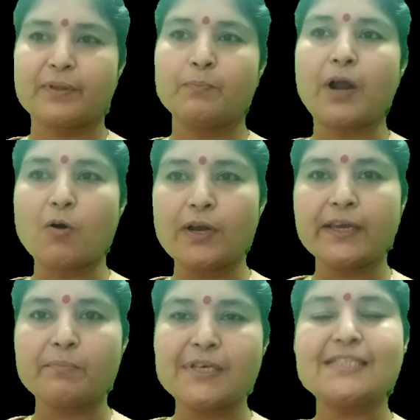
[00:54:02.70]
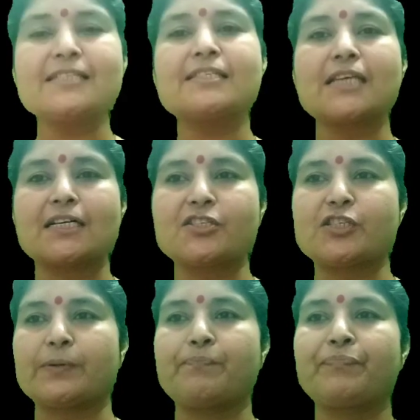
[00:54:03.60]
Prowling means
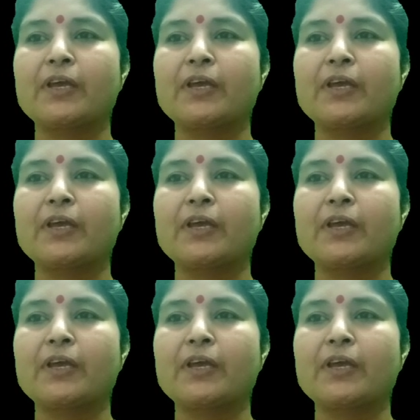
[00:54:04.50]
searching.